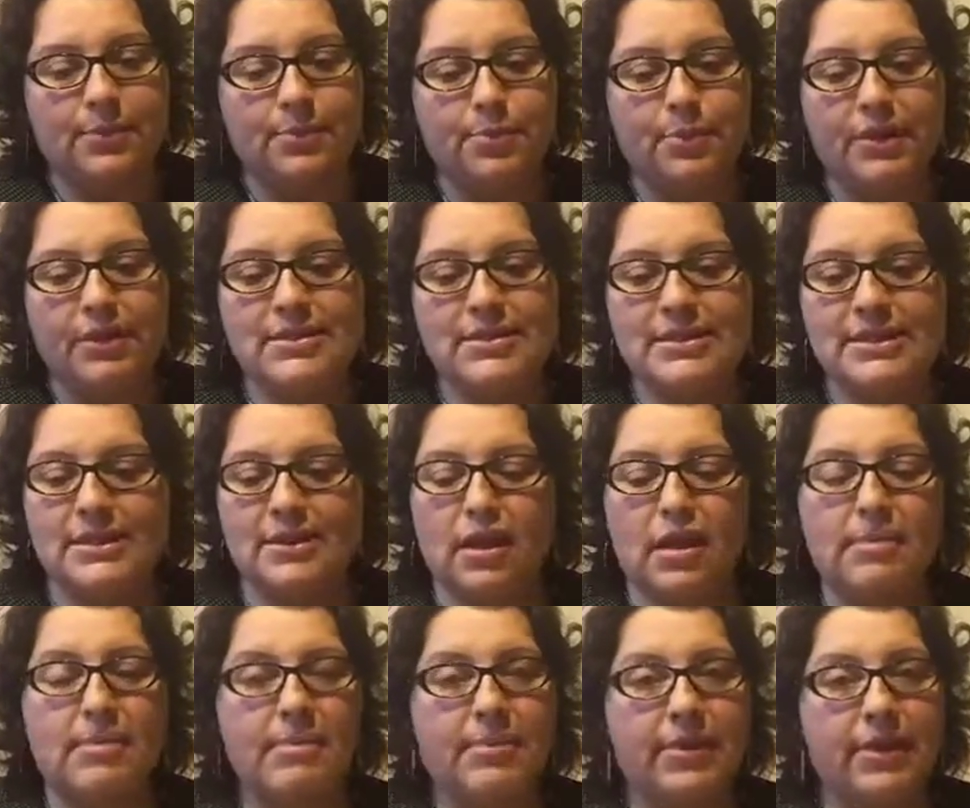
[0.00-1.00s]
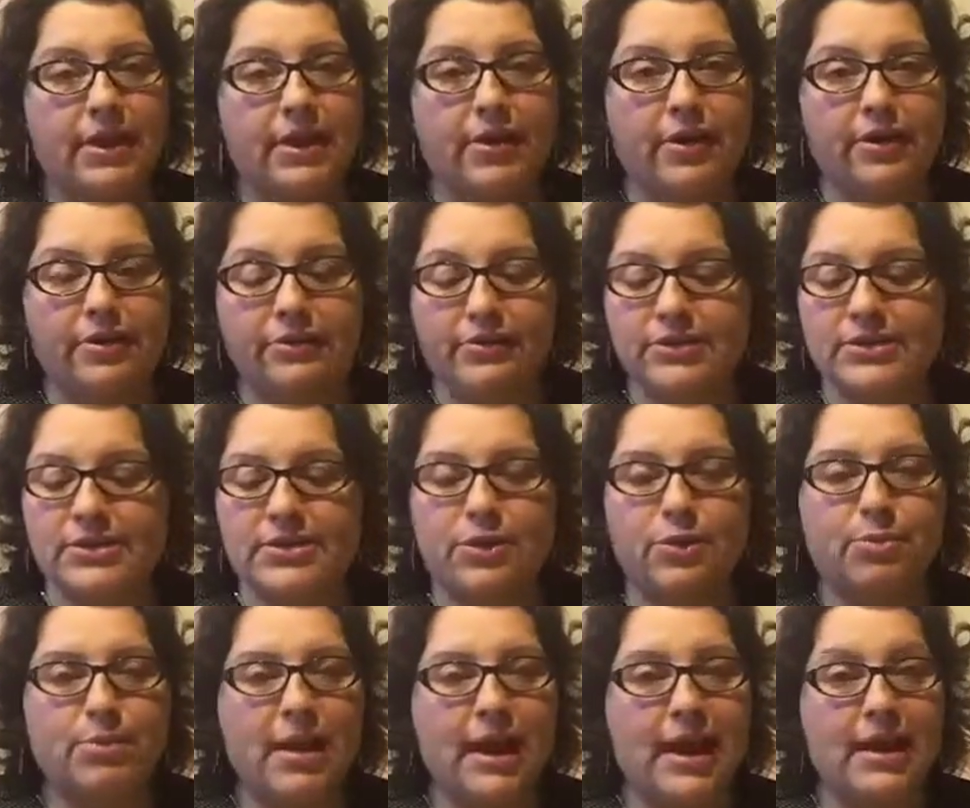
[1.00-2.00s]
We see a lot of people that are in physical
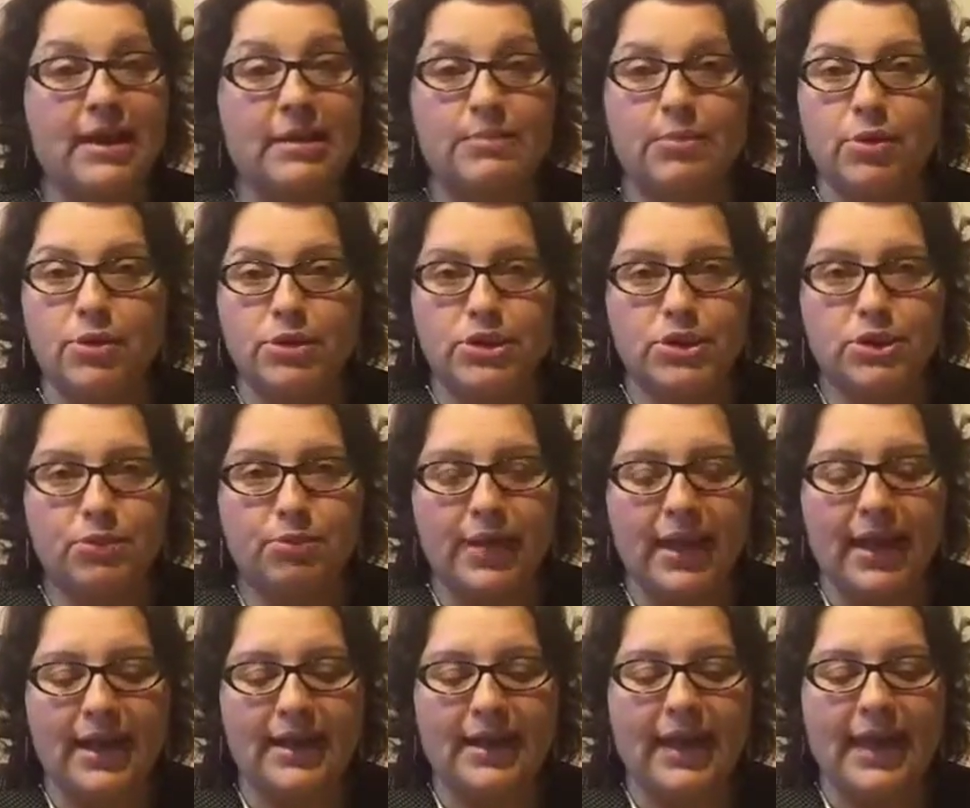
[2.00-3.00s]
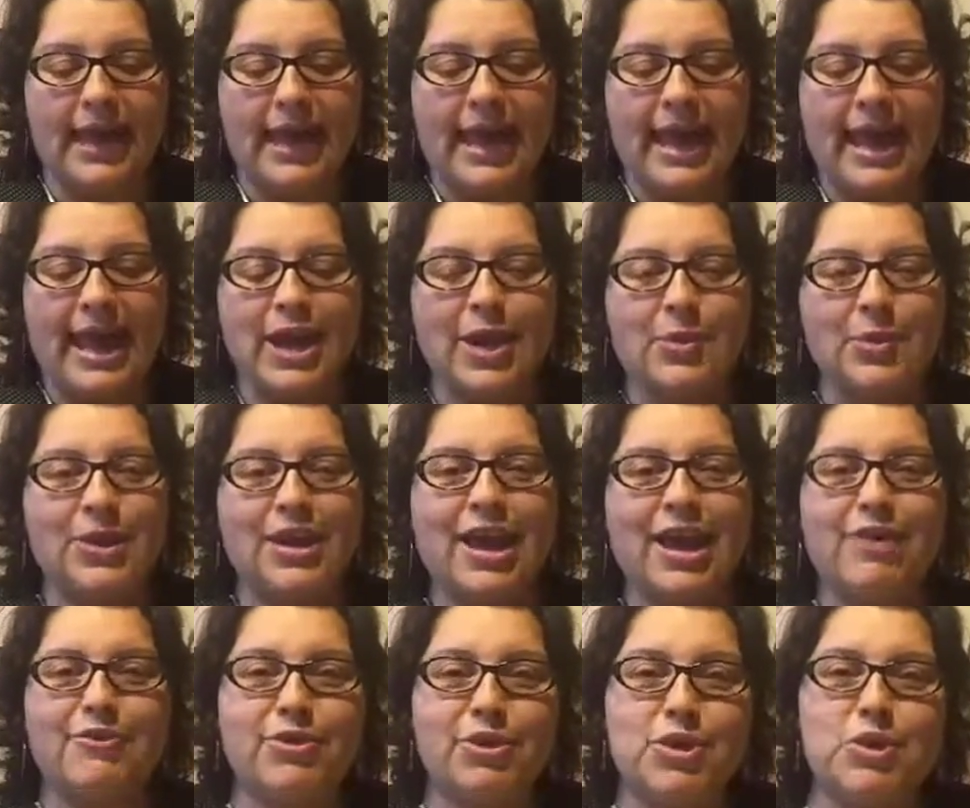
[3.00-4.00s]
pain, emotional pain, and we
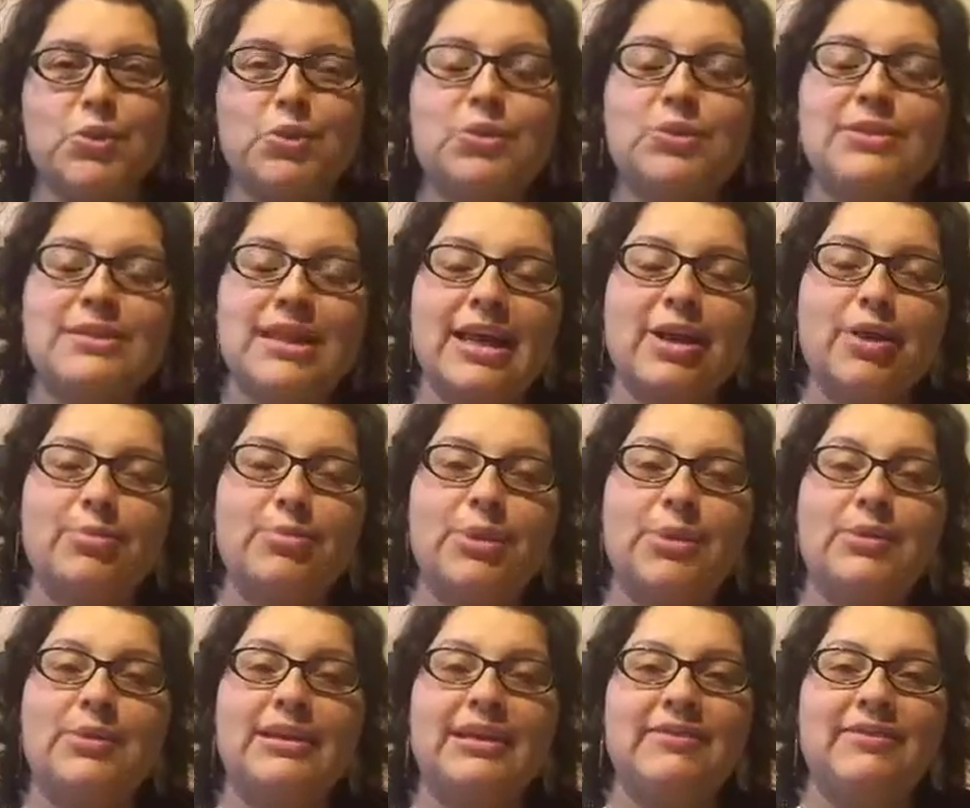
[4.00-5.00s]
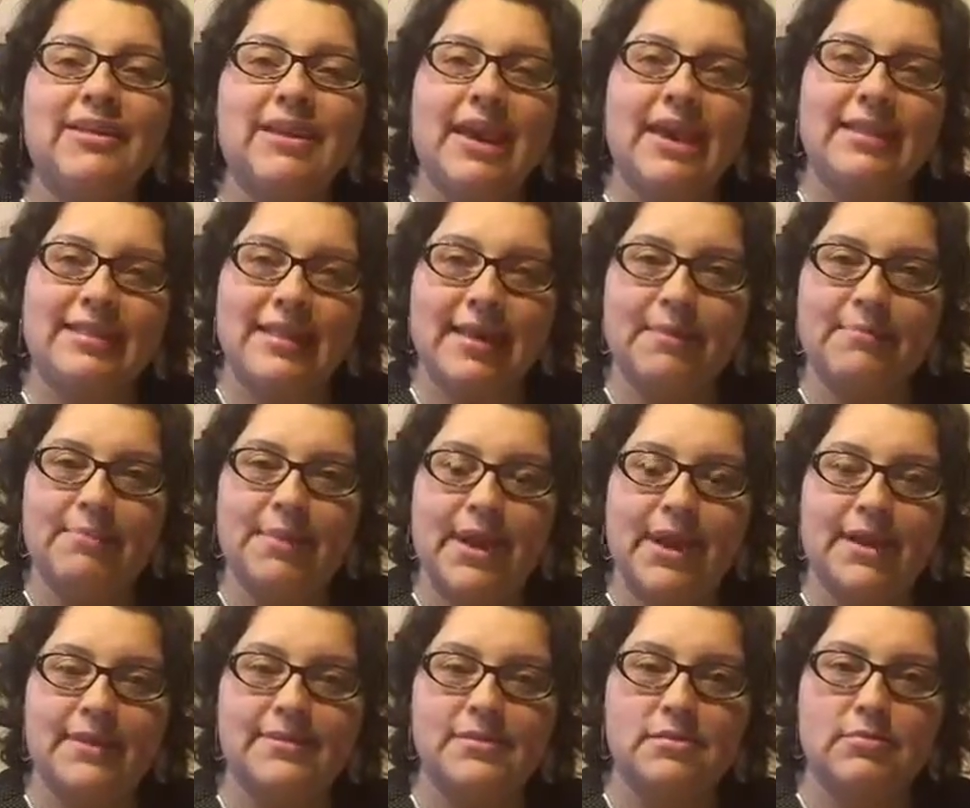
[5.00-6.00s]
have the tools to help you alleviate that
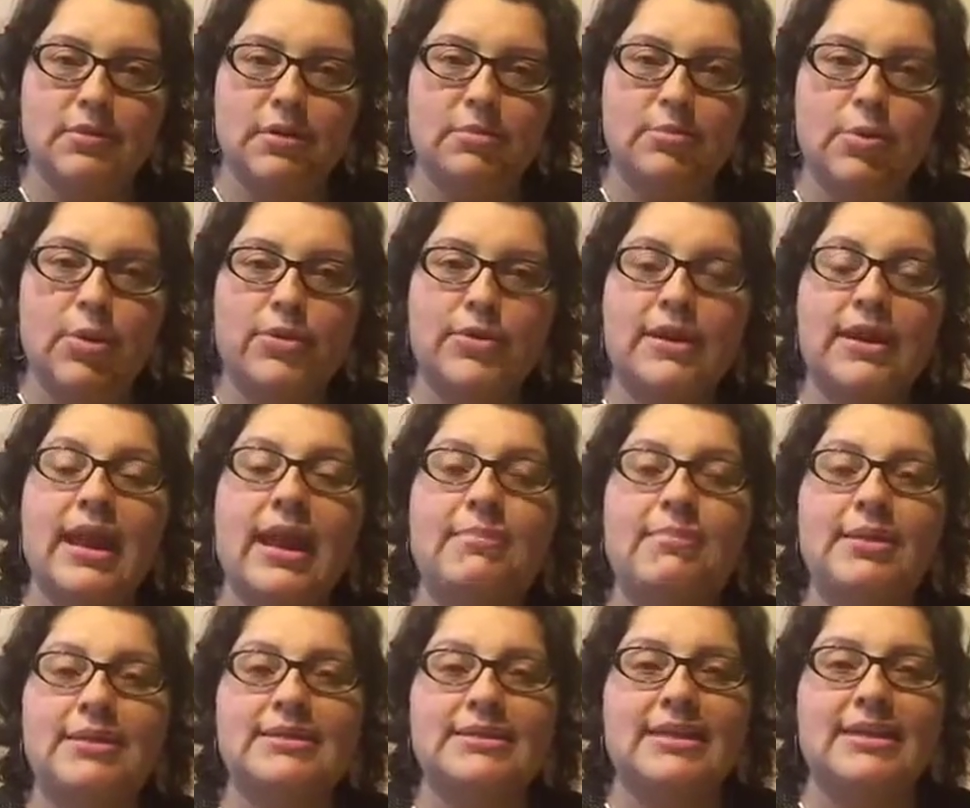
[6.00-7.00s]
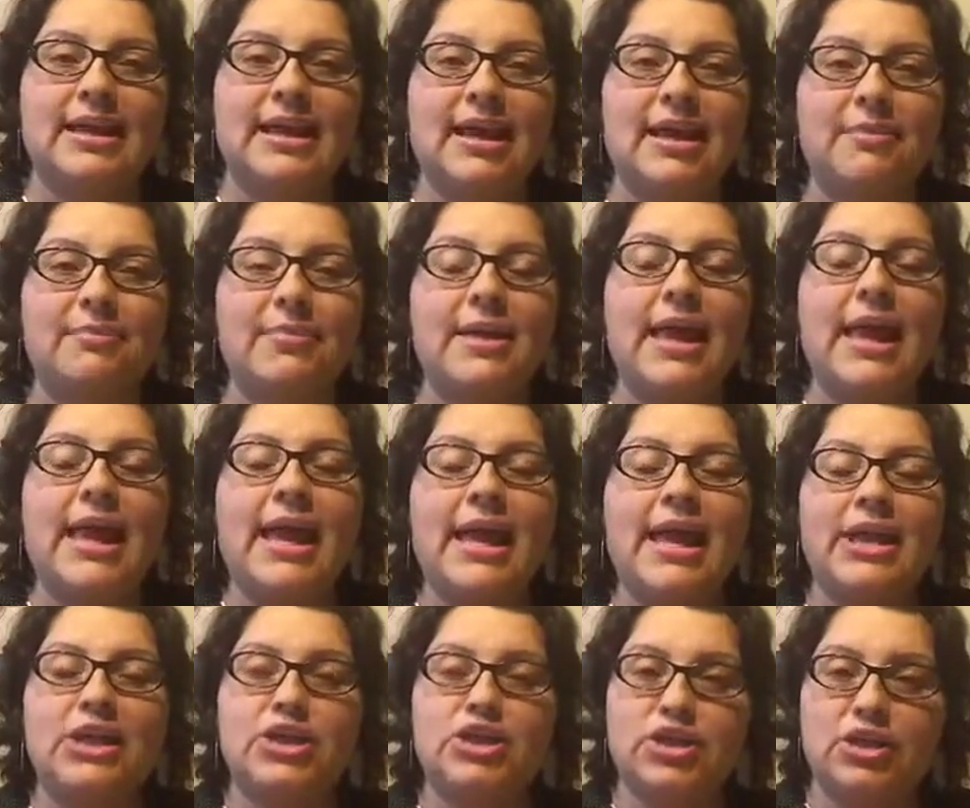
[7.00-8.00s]
pain. So we're more than happy to come
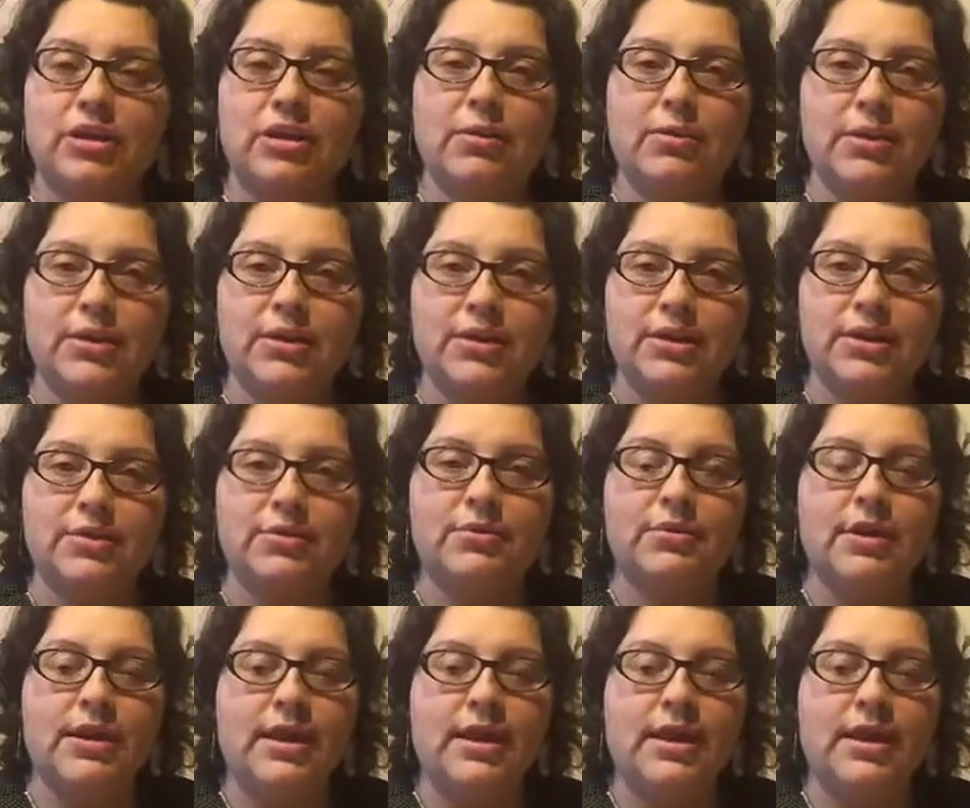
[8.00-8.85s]
and share it with you.